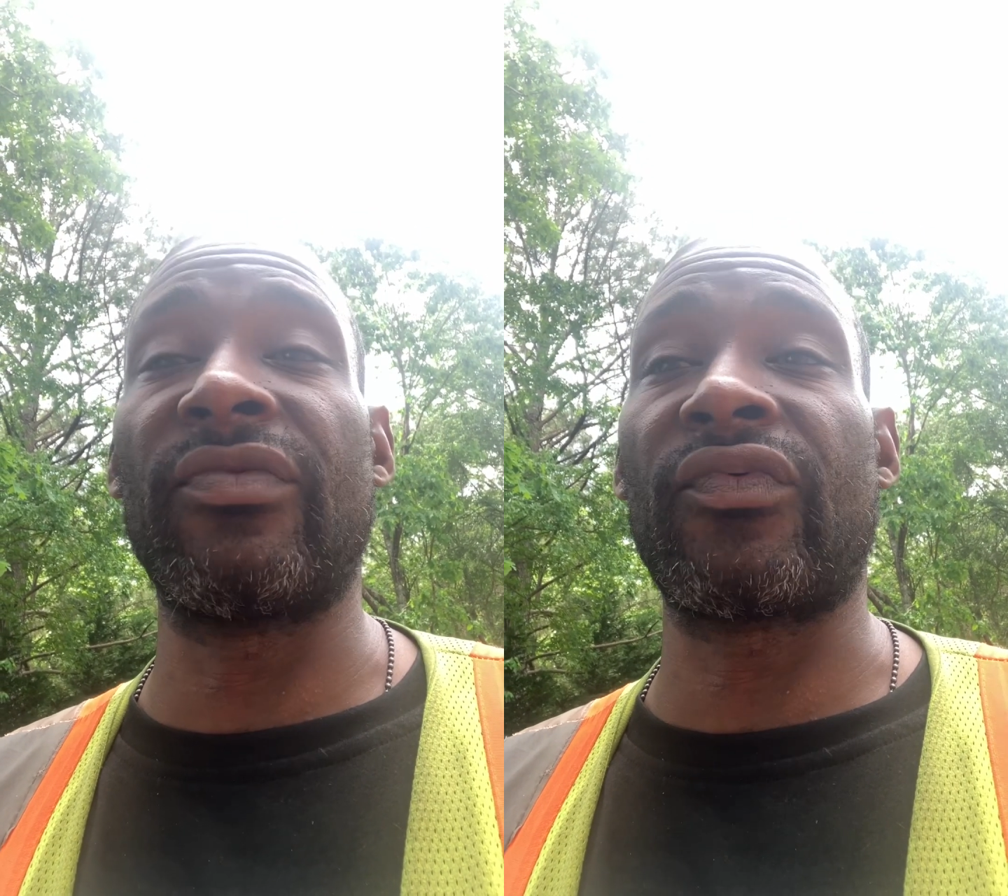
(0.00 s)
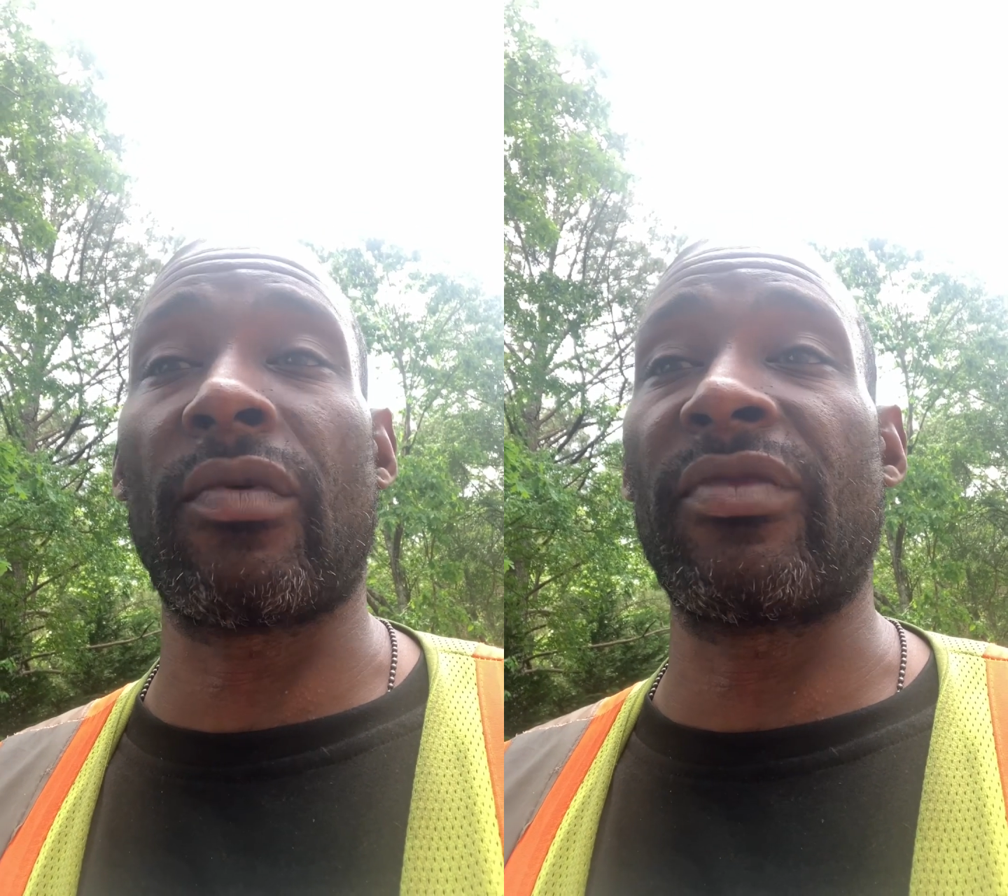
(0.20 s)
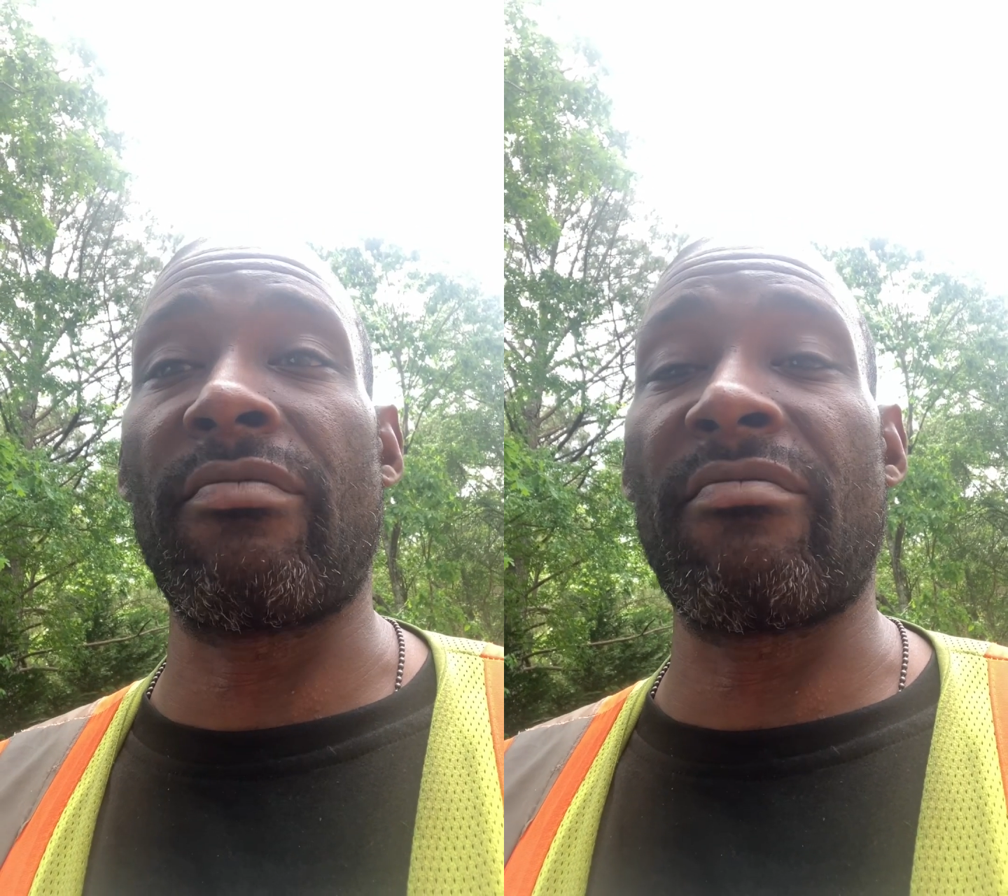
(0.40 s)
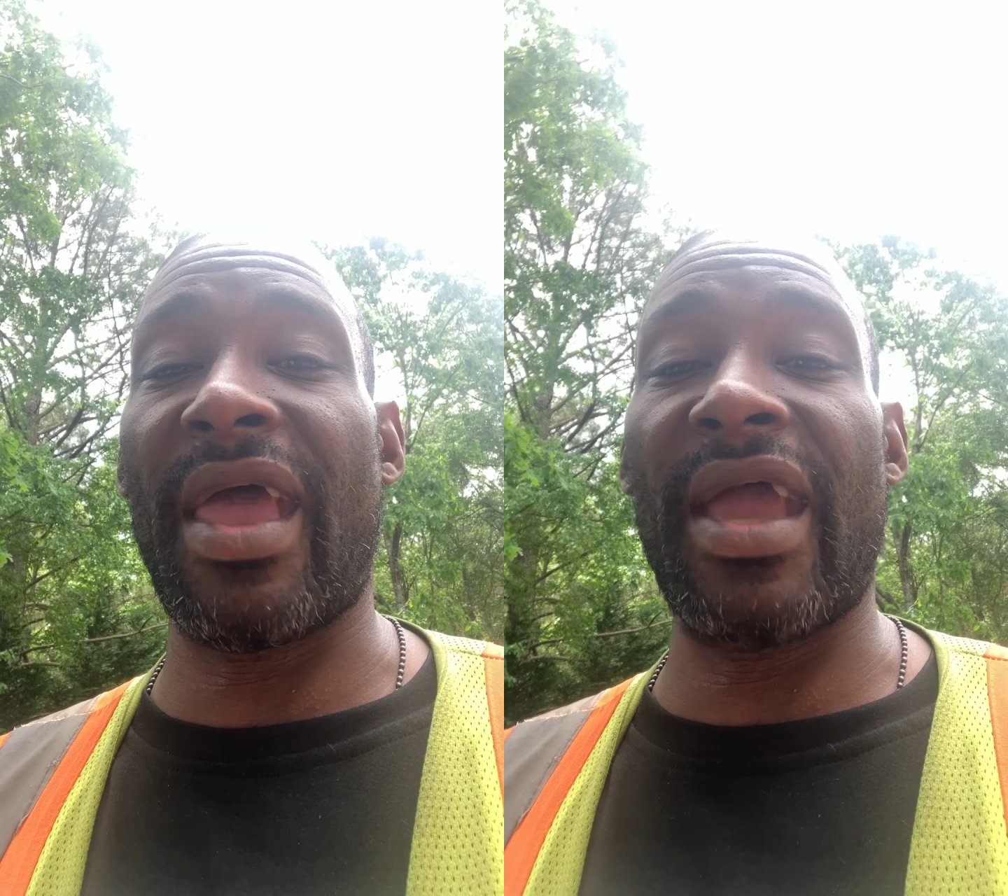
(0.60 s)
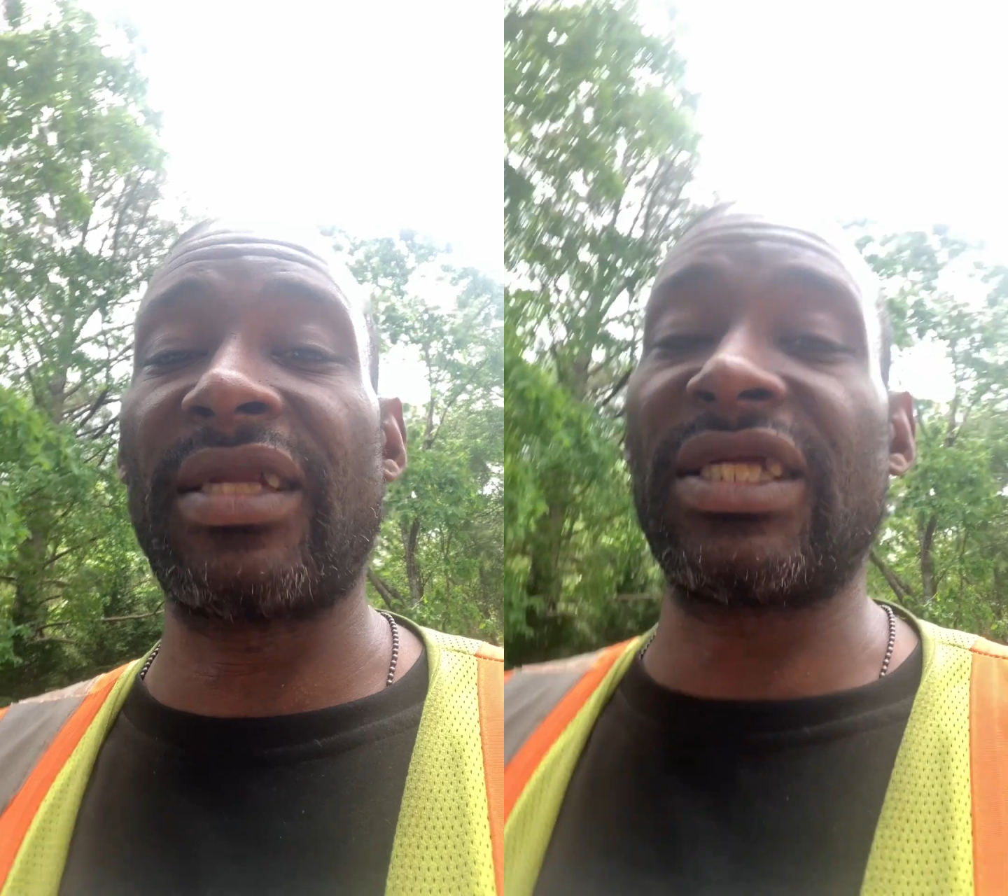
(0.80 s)
from the
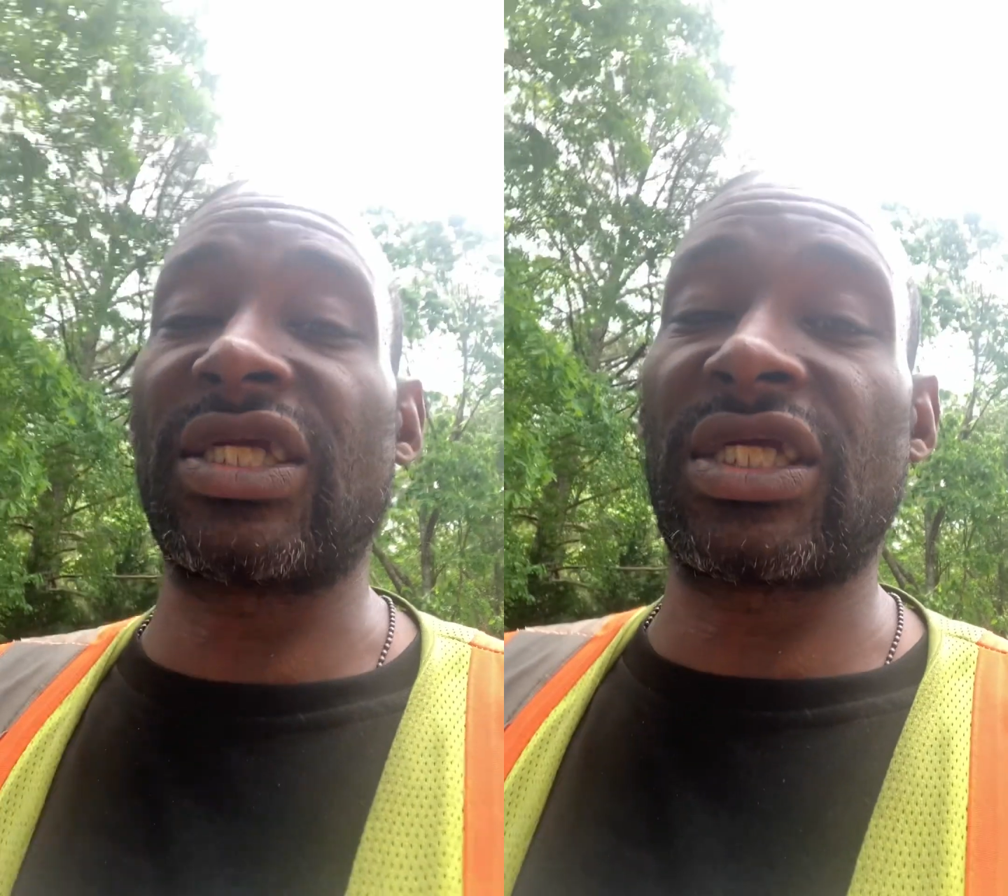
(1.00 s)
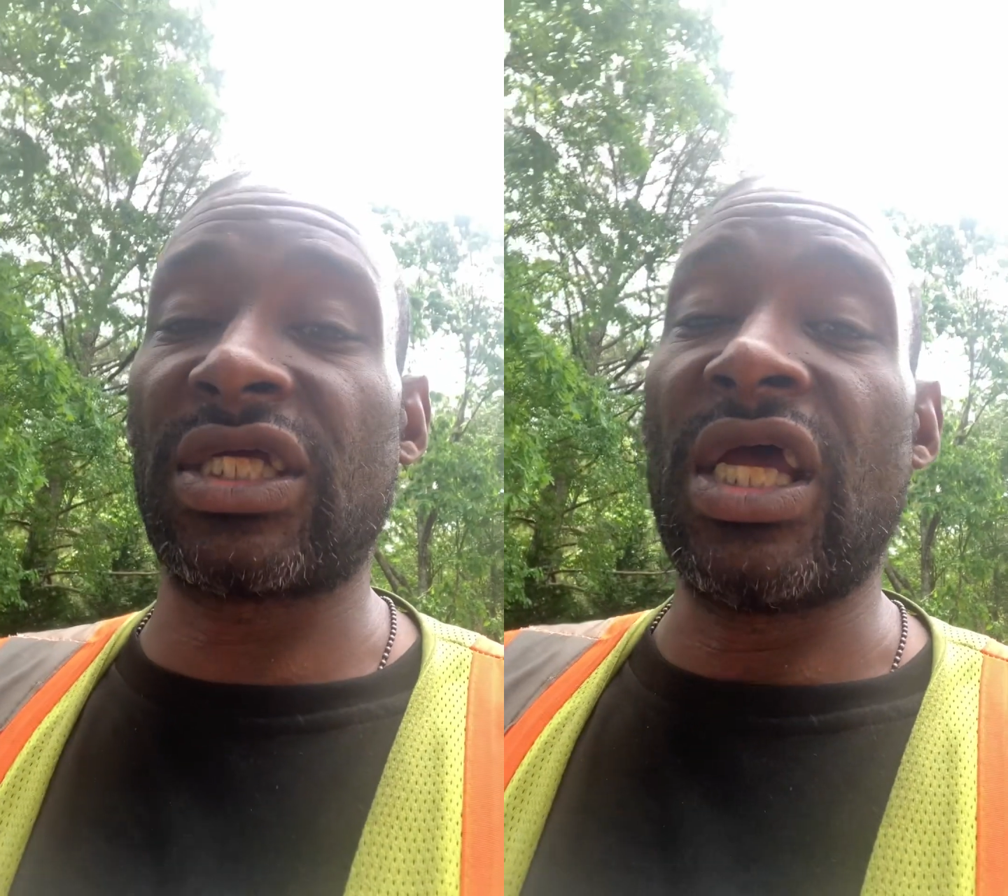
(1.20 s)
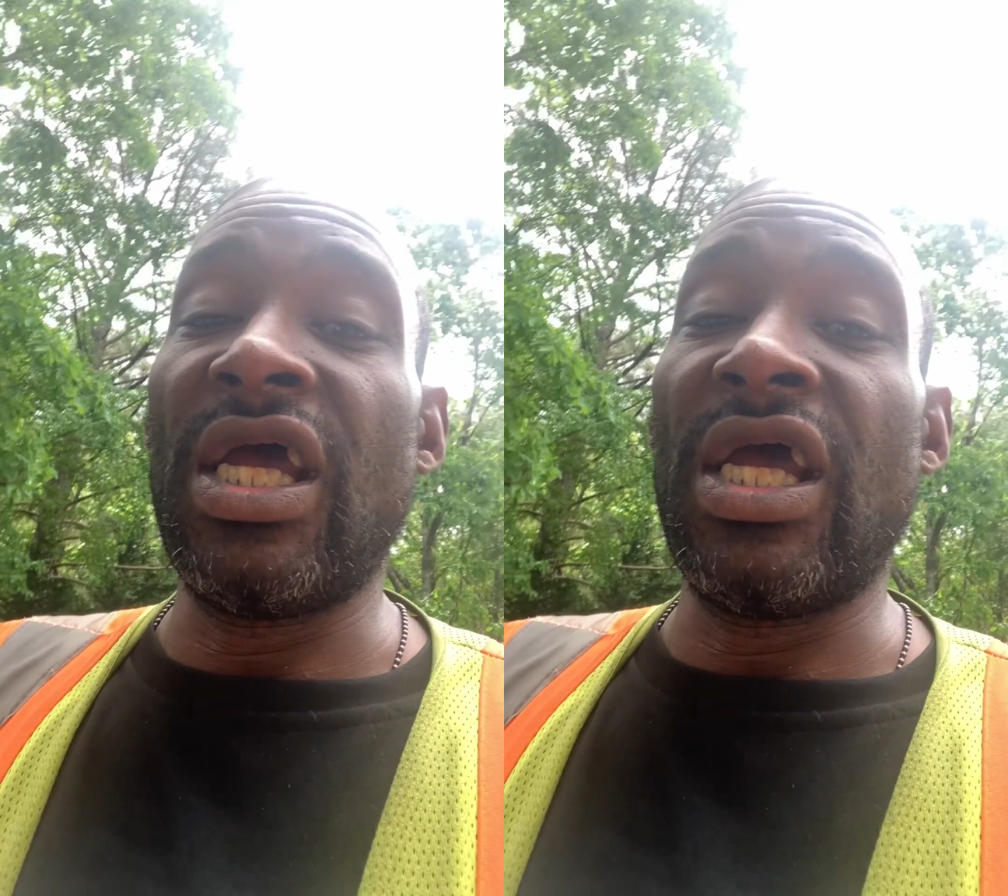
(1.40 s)
magnets